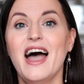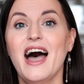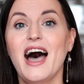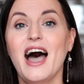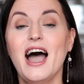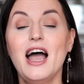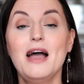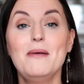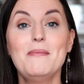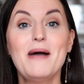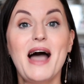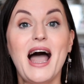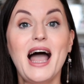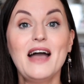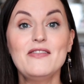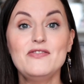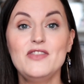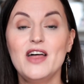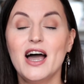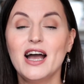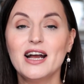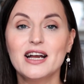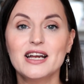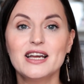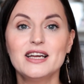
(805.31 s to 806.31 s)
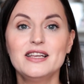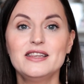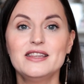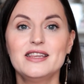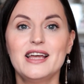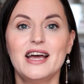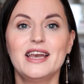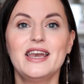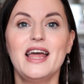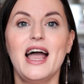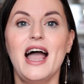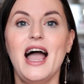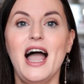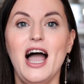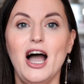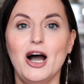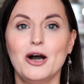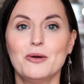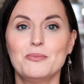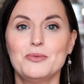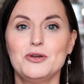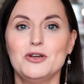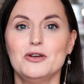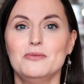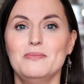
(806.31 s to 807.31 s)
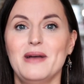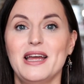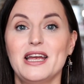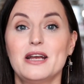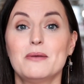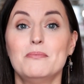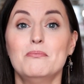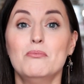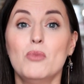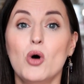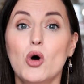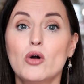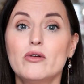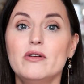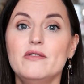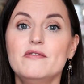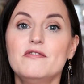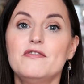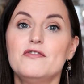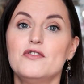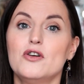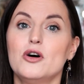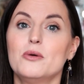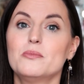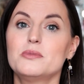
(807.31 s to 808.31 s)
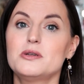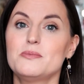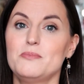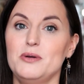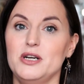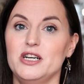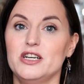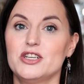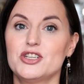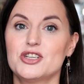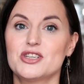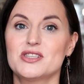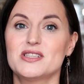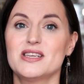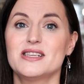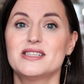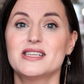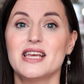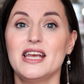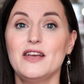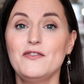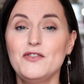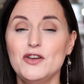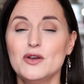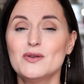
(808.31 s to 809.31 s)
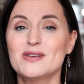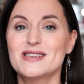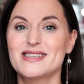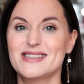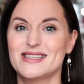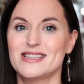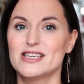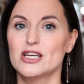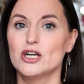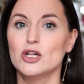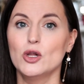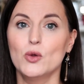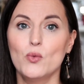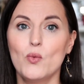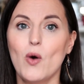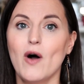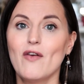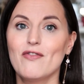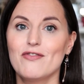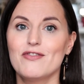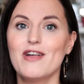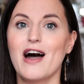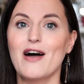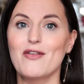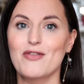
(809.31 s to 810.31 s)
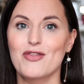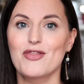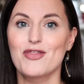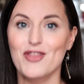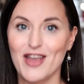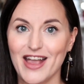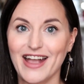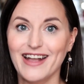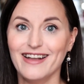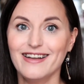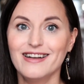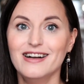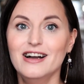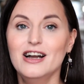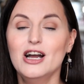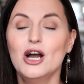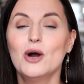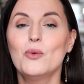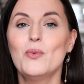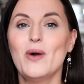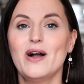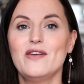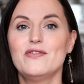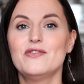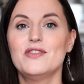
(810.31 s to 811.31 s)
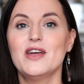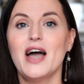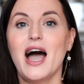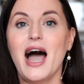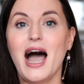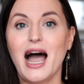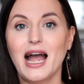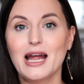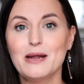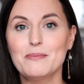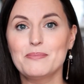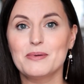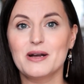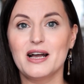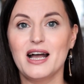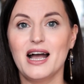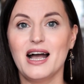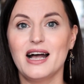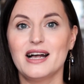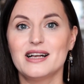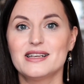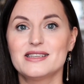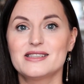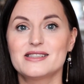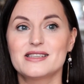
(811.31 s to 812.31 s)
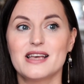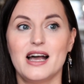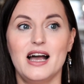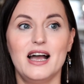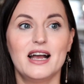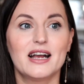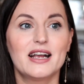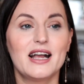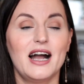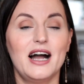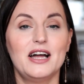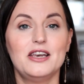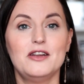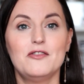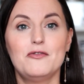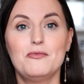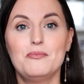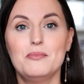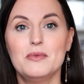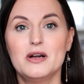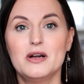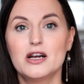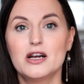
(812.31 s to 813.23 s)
and that can then help you make more informed purchases if you still want that thing when the hype has kind of